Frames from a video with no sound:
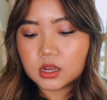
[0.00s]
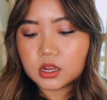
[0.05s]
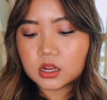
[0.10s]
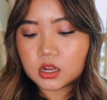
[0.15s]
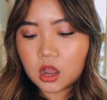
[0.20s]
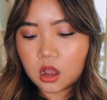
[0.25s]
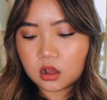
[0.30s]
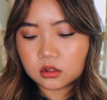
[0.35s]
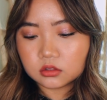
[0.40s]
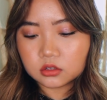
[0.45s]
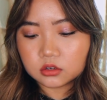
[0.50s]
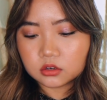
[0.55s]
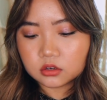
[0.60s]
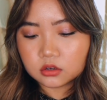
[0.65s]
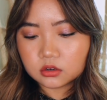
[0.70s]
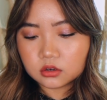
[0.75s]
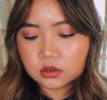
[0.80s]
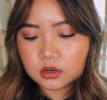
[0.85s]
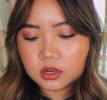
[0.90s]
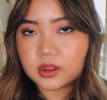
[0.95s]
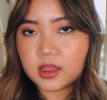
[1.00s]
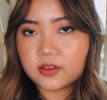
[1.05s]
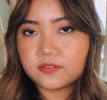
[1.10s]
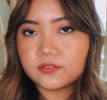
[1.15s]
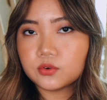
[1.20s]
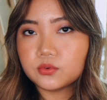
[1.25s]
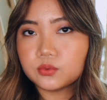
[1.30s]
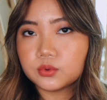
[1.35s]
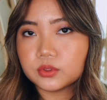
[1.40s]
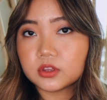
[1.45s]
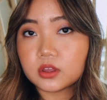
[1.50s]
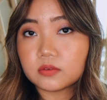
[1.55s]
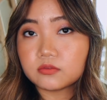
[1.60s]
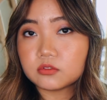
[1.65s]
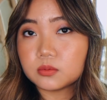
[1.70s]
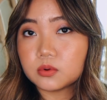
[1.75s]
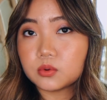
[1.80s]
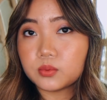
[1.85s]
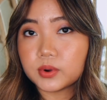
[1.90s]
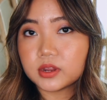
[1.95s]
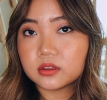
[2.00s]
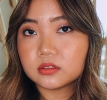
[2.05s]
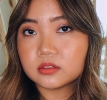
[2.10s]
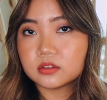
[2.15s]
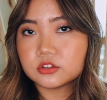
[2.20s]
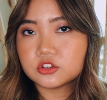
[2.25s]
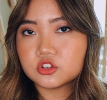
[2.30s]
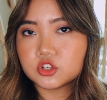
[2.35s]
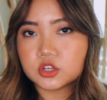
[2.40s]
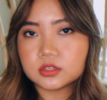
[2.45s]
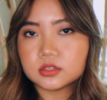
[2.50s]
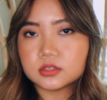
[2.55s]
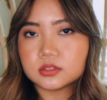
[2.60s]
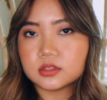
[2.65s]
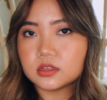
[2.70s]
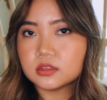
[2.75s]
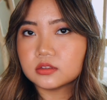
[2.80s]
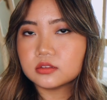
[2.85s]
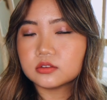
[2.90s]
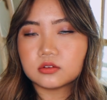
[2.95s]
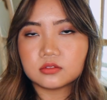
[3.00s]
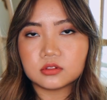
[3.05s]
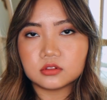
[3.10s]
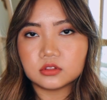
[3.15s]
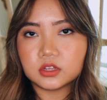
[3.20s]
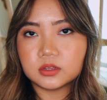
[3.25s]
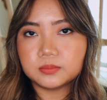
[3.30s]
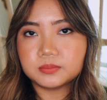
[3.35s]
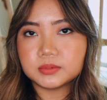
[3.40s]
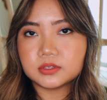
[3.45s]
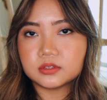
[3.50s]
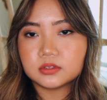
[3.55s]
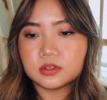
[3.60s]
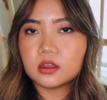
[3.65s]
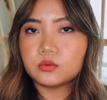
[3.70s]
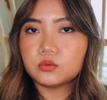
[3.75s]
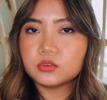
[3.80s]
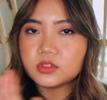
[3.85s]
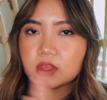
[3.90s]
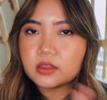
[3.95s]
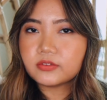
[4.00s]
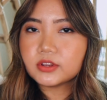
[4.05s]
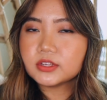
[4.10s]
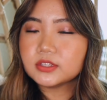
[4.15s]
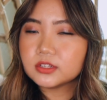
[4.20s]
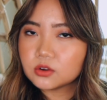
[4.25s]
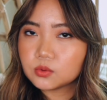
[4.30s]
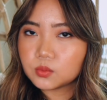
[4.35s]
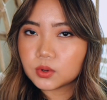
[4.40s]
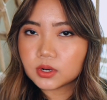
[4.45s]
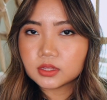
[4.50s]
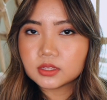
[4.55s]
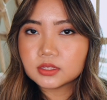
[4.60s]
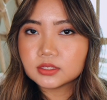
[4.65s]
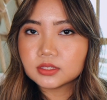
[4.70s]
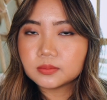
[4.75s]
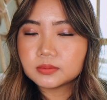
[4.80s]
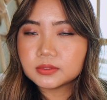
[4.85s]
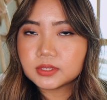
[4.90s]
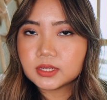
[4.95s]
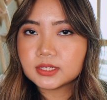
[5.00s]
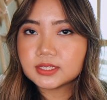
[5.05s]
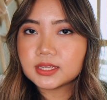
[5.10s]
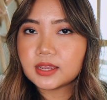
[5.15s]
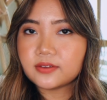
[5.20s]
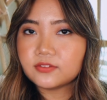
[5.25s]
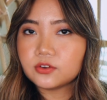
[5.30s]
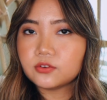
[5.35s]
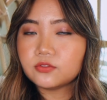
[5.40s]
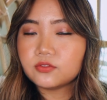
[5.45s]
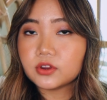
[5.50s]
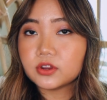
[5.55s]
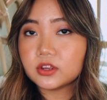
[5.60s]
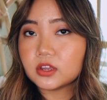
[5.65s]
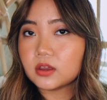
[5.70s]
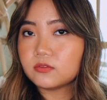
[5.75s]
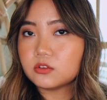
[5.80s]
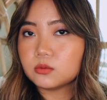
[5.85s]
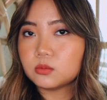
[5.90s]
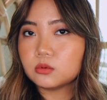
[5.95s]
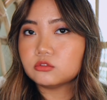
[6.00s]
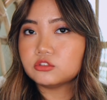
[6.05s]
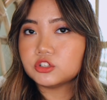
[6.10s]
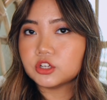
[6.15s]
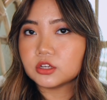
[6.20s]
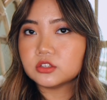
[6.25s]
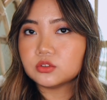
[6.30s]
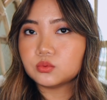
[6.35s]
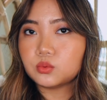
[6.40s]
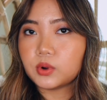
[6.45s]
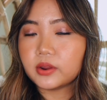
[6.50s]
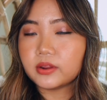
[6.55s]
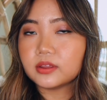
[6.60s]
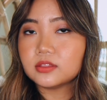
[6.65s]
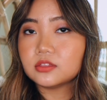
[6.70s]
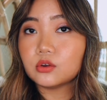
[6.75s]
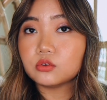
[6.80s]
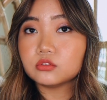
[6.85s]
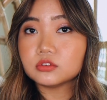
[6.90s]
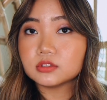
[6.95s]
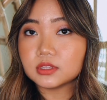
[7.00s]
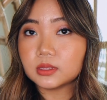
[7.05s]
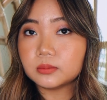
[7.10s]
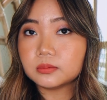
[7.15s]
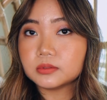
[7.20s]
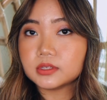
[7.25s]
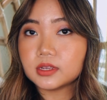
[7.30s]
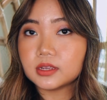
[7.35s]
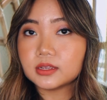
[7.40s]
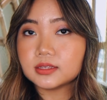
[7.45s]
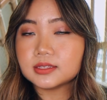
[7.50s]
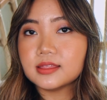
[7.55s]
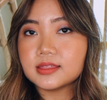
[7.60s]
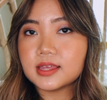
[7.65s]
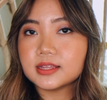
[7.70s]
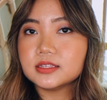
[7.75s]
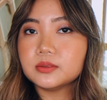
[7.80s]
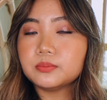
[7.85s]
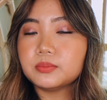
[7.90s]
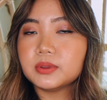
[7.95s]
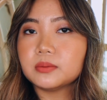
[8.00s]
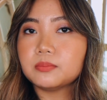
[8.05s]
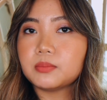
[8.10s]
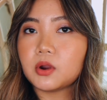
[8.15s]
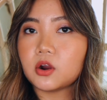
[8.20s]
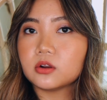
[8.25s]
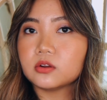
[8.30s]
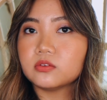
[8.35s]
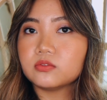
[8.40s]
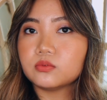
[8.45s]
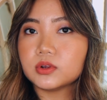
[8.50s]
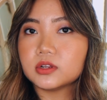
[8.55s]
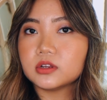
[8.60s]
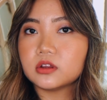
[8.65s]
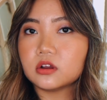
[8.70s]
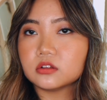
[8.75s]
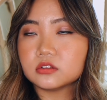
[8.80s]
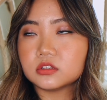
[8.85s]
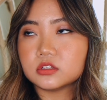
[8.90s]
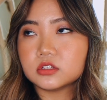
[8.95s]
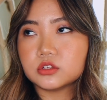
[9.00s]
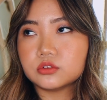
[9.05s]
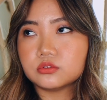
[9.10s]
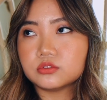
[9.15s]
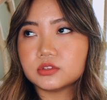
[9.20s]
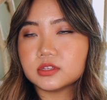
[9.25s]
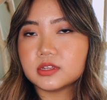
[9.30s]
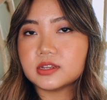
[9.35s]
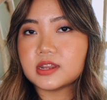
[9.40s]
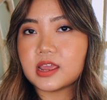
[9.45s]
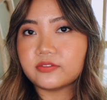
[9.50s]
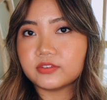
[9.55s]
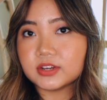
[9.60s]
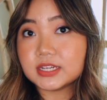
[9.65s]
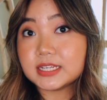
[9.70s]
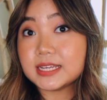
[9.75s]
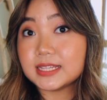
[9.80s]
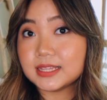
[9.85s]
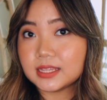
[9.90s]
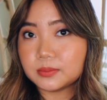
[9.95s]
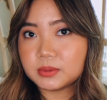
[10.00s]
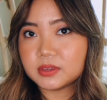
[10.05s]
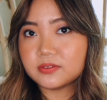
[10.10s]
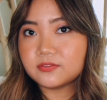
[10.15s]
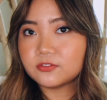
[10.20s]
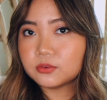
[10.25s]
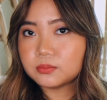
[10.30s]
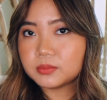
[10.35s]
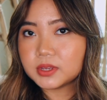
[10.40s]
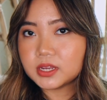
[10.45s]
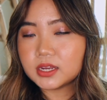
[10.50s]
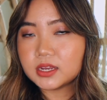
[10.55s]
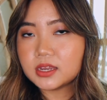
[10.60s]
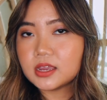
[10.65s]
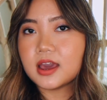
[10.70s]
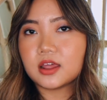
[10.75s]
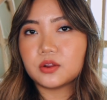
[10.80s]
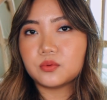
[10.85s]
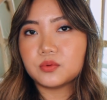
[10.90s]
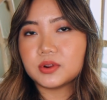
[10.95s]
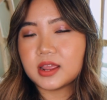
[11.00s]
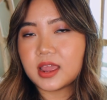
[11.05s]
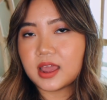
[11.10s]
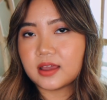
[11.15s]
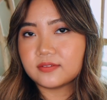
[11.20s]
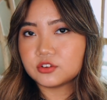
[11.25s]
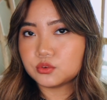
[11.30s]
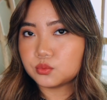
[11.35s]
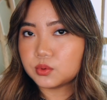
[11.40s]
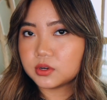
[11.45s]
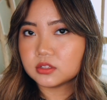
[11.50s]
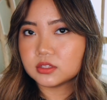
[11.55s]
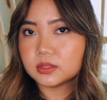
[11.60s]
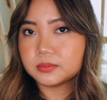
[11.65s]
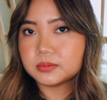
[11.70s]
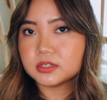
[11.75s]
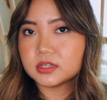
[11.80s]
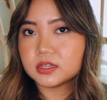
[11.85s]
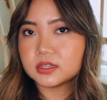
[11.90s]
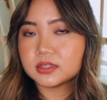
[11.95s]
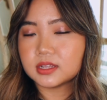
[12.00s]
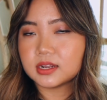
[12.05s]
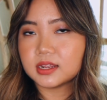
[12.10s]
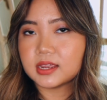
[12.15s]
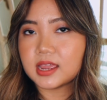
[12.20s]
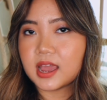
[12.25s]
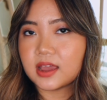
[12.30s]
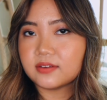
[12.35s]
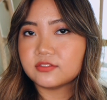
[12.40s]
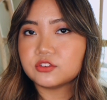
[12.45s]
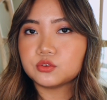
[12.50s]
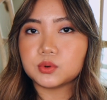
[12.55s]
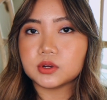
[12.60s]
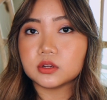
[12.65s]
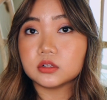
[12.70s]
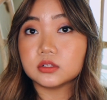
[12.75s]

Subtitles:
color. I feel really comfortable wearing this on the lips. With every single one of these lipsticks, I feel very comfortable just wearing those lipsticks. That's a big part of what constitutes an everyday lippy for me. I don't want to have to wear a lipstick that I have to wear a